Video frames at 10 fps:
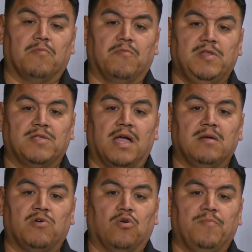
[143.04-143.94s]
When you talk
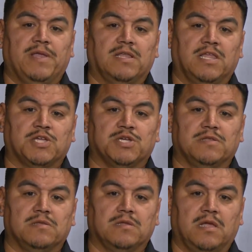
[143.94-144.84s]
about opiate addiction,
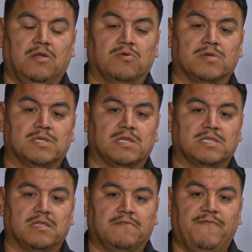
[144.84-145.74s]
you know, it's,
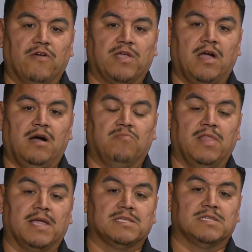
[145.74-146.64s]
it's very
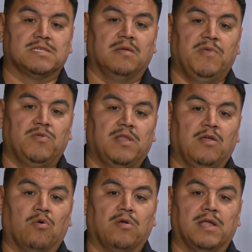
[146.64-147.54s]
complex, it's community
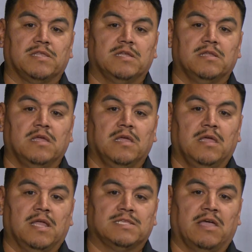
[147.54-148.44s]
oriented.
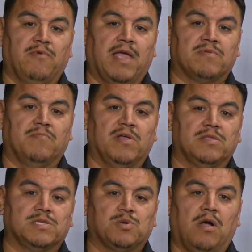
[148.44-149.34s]
It's that we have to
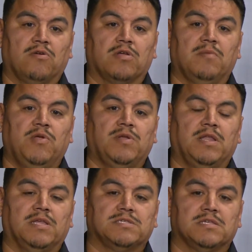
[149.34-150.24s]
build stronger
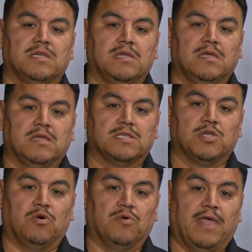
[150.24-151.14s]
communities
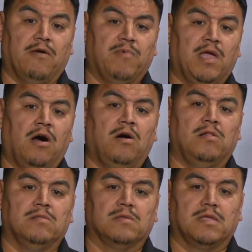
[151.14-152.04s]
so that we
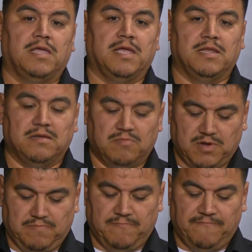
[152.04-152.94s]
all can
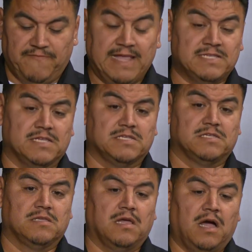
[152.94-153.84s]
face this.
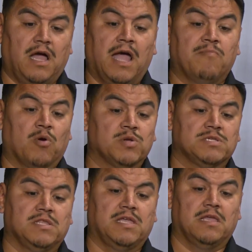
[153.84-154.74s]
I, I
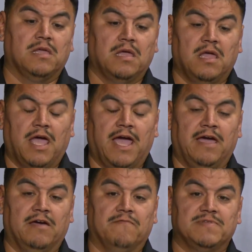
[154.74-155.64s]
personally
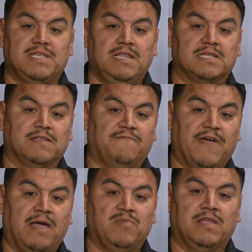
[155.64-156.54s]
have seen this in
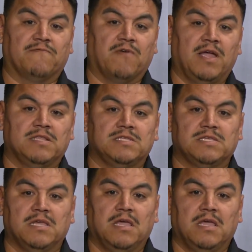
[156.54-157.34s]
family and friends.